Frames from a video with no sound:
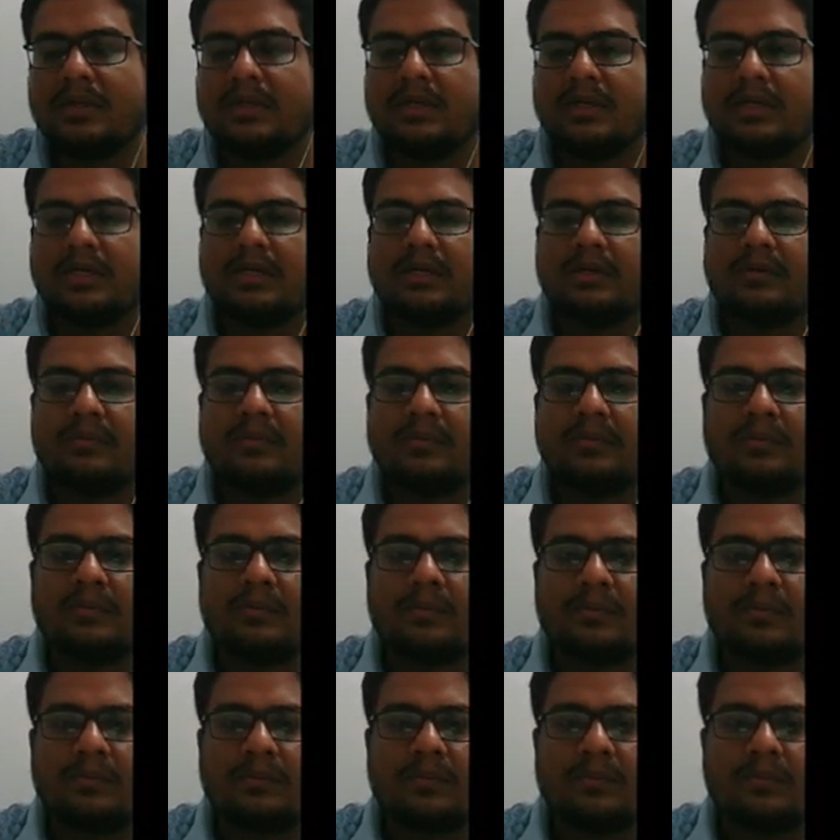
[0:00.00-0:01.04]
and
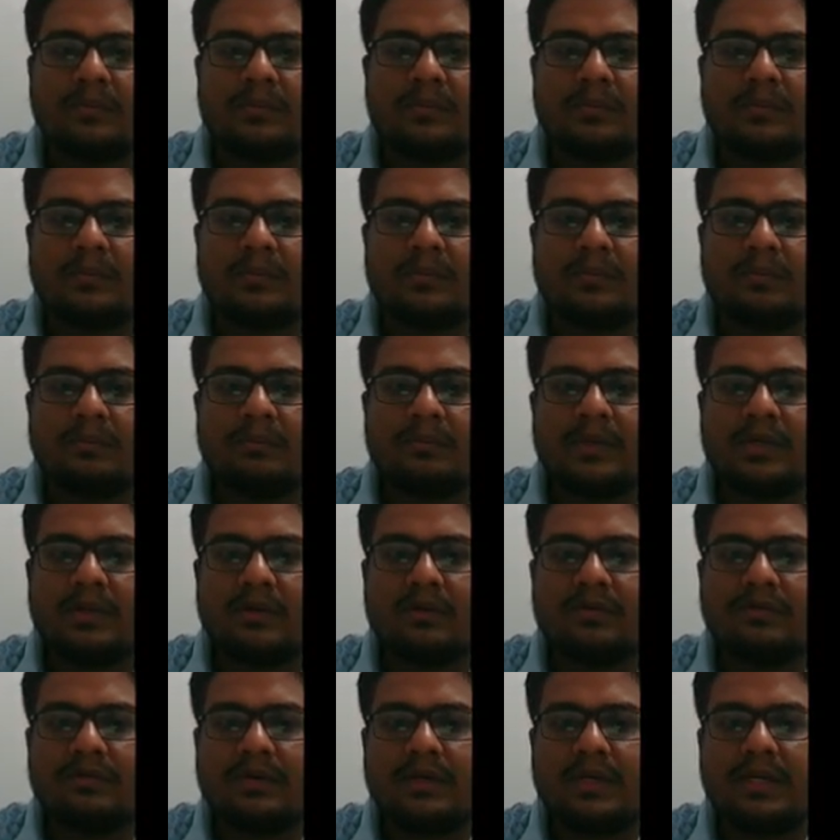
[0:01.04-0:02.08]
P
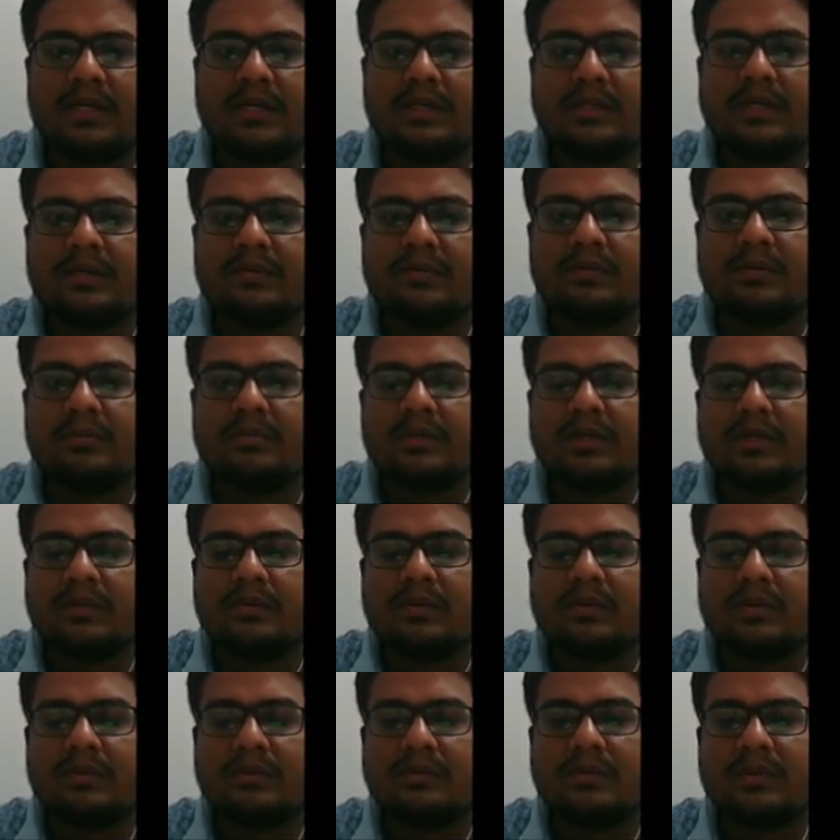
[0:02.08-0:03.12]
of A, that will be
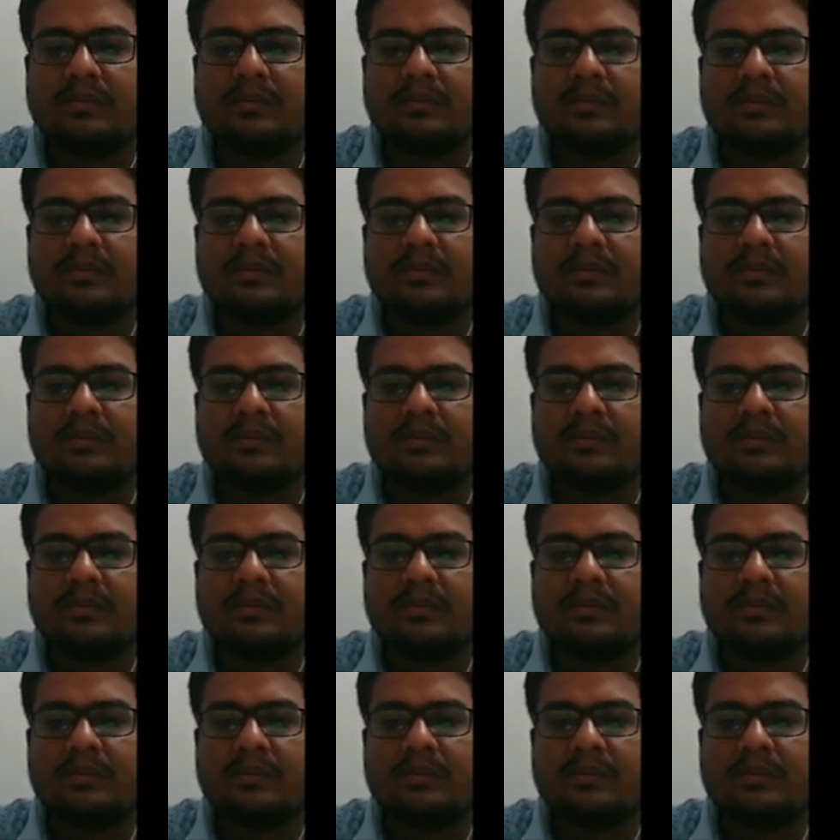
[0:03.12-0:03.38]
equal to the